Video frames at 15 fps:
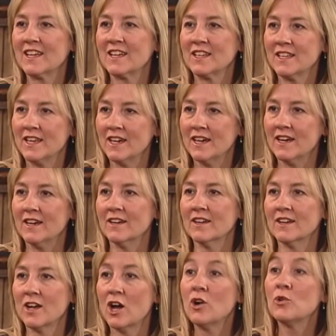Yeah.
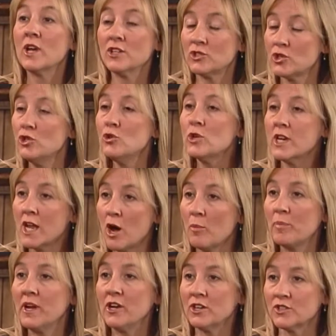Okay, so you can help
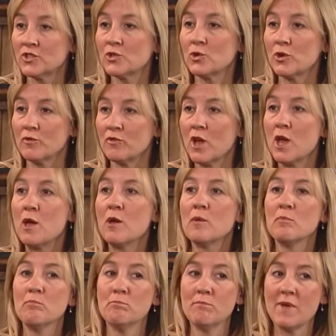parents sort of
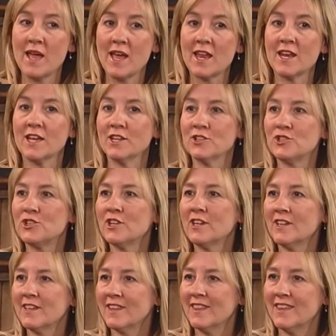manage
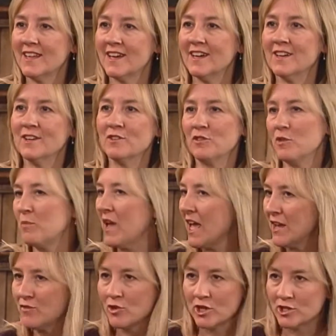the
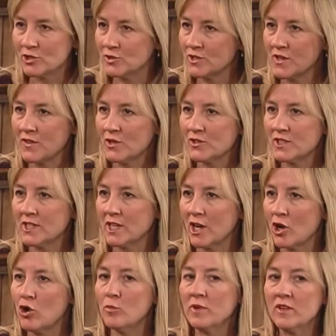behavior issues that they're seeing at
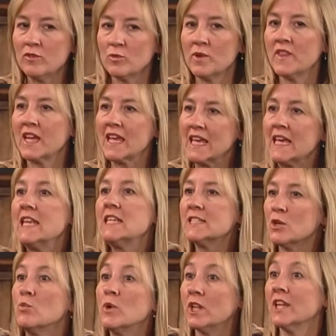home, even when the kid isn't
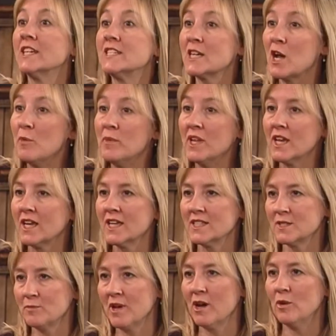willing to come in and get
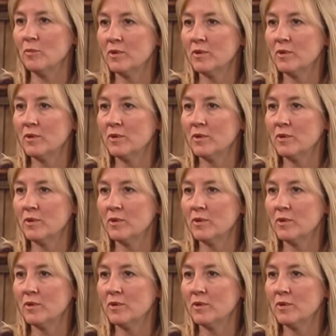some help.